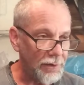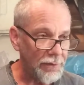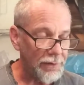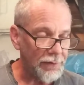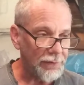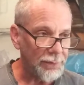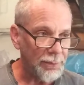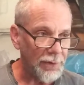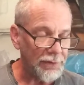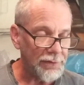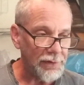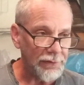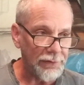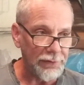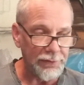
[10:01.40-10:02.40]
this
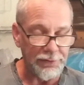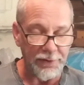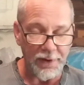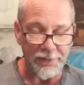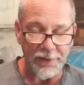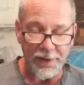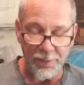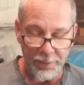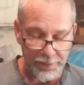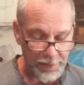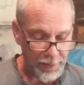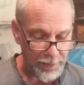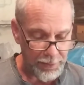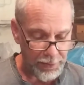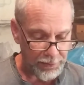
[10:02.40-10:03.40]
business is saving
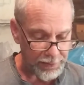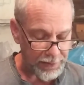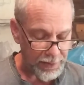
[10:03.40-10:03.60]
a million